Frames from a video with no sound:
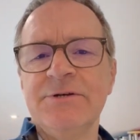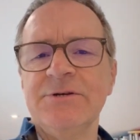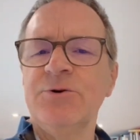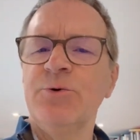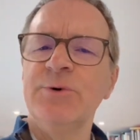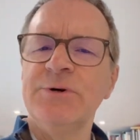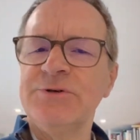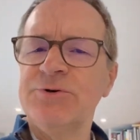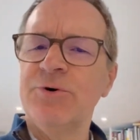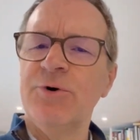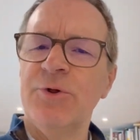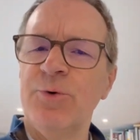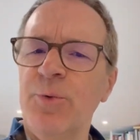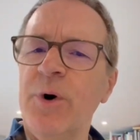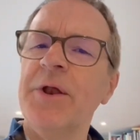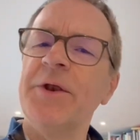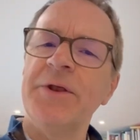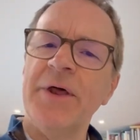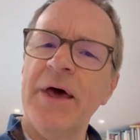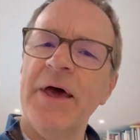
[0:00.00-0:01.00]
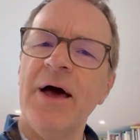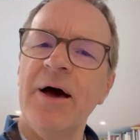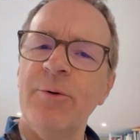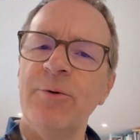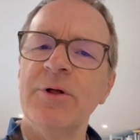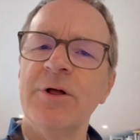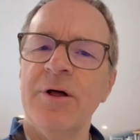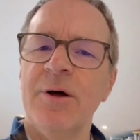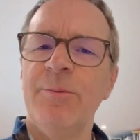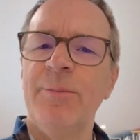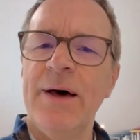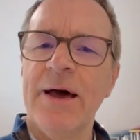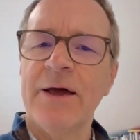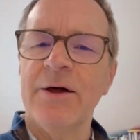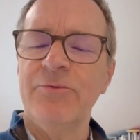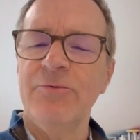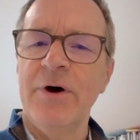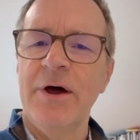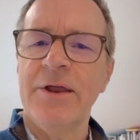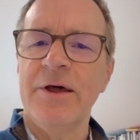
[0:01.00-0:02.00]
and always thought that one day I will come back
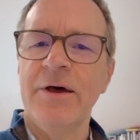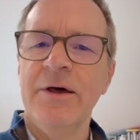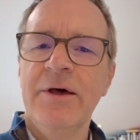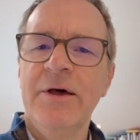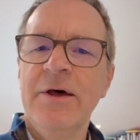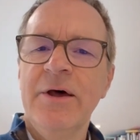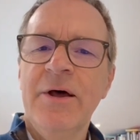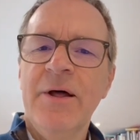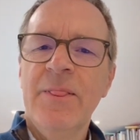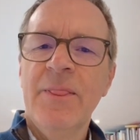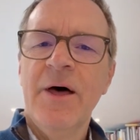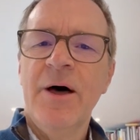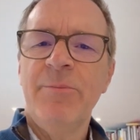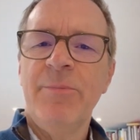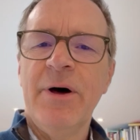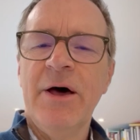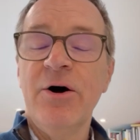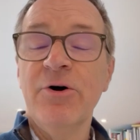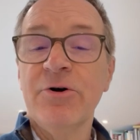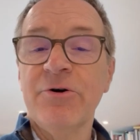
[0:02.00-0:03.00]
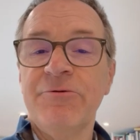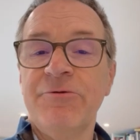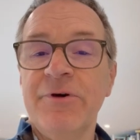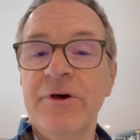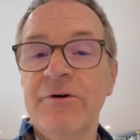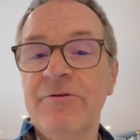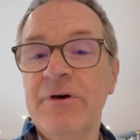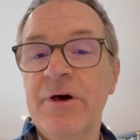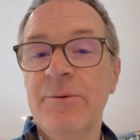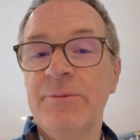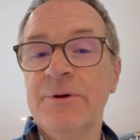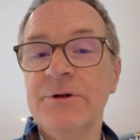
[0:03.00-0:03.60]
and write a biography of him.